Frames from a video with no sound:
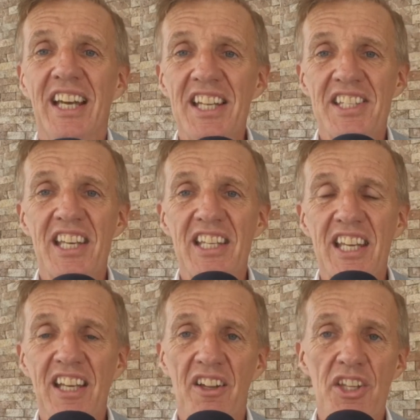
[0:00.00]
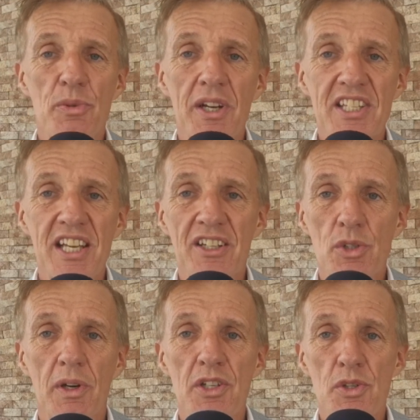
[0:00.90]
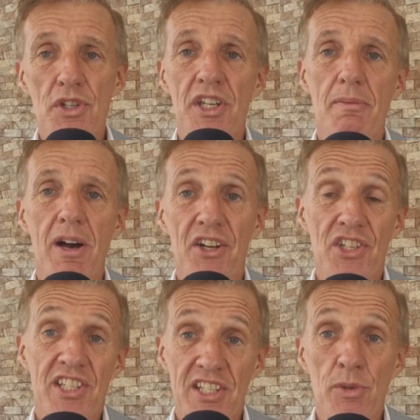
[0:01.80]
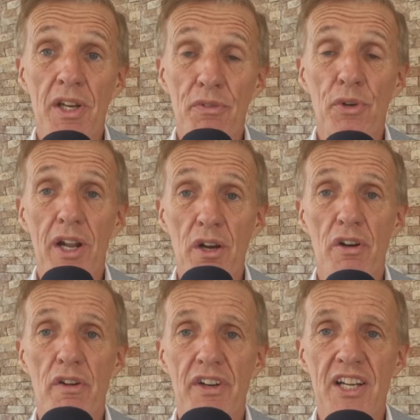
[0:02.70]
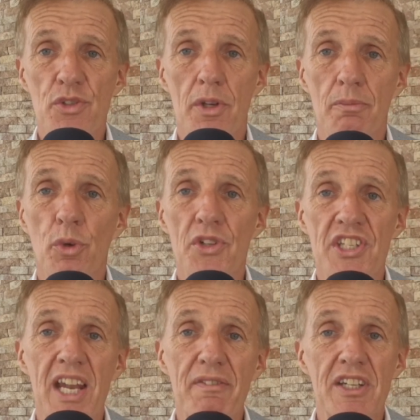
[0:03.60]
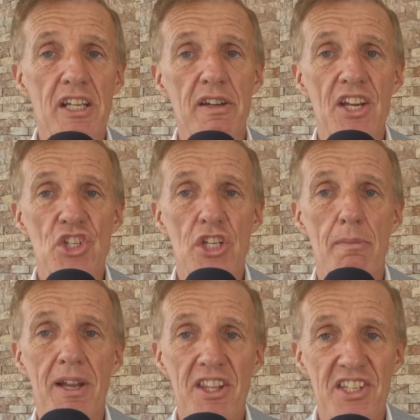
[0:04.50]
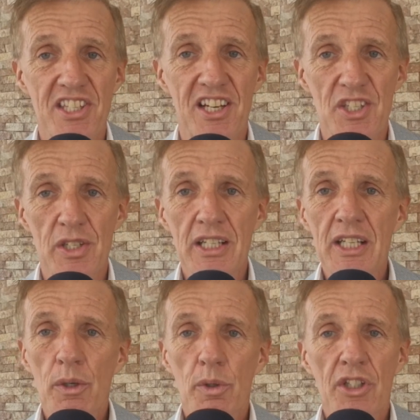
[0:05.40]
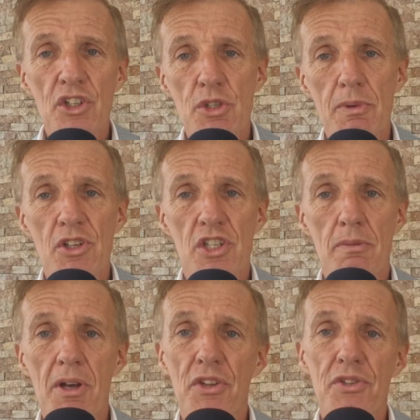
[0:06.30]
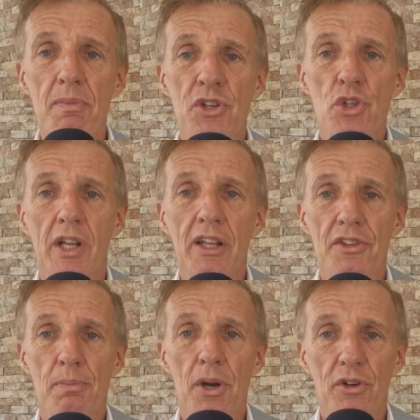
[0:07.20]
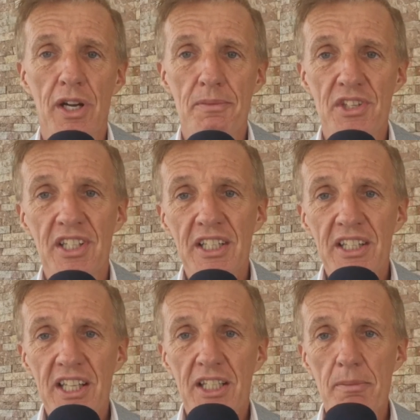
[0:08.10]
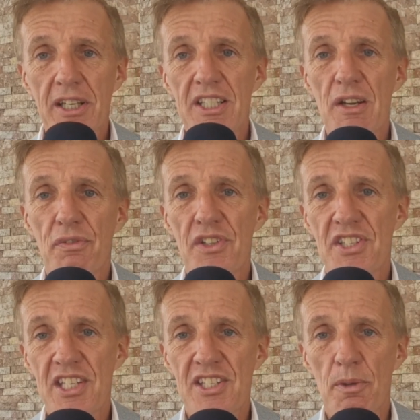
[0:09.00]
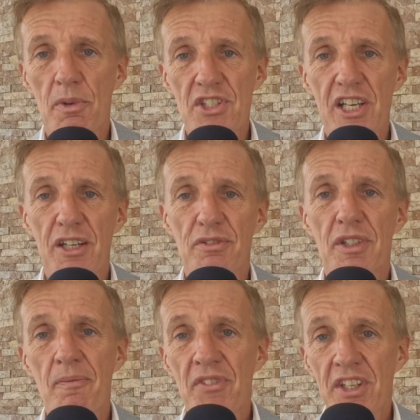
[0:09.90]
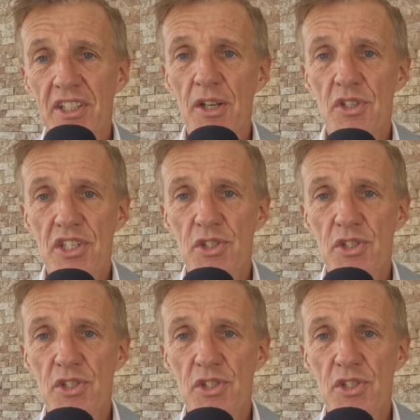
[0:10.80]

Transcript: in Sydney on the 22nd and 23rd of March. That's a 24-hour overnight swim. Ward said every donation, no matter the size, will contribute to the mental health programmes that can make a difference in someone's life. go to the